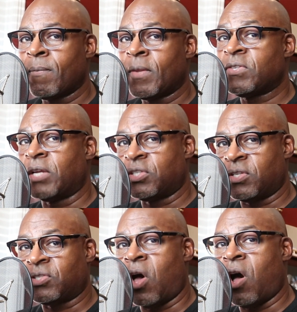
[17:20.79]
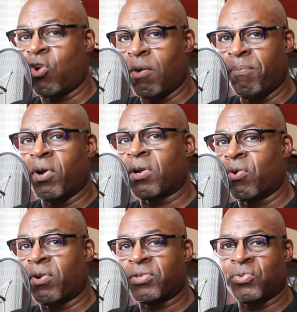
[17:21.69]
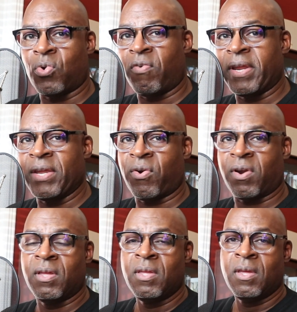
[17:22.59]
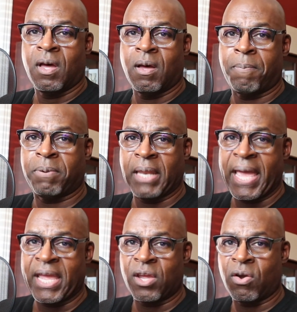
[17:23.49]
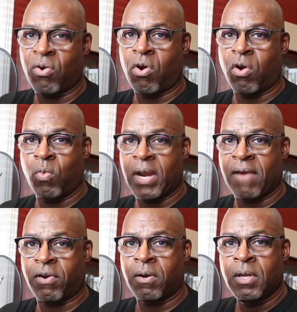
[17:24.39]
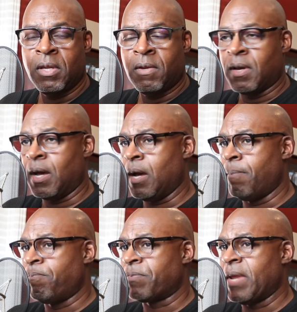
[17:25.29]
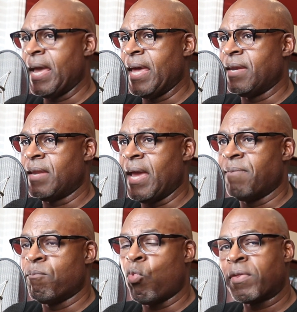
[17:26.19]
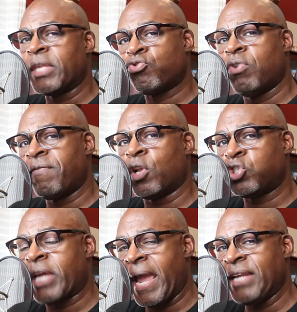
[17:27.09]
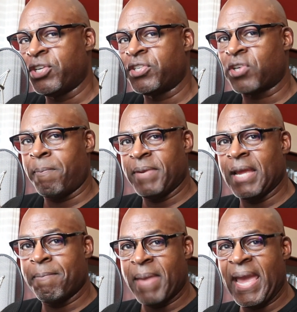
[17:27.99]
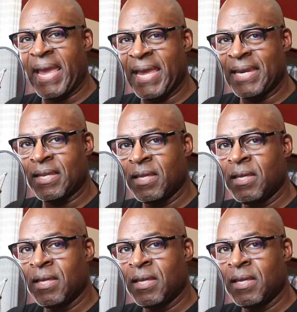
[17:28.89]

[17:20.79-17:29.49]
such as a song or a book or a story or a play or whatever. And more than trivial changes are being made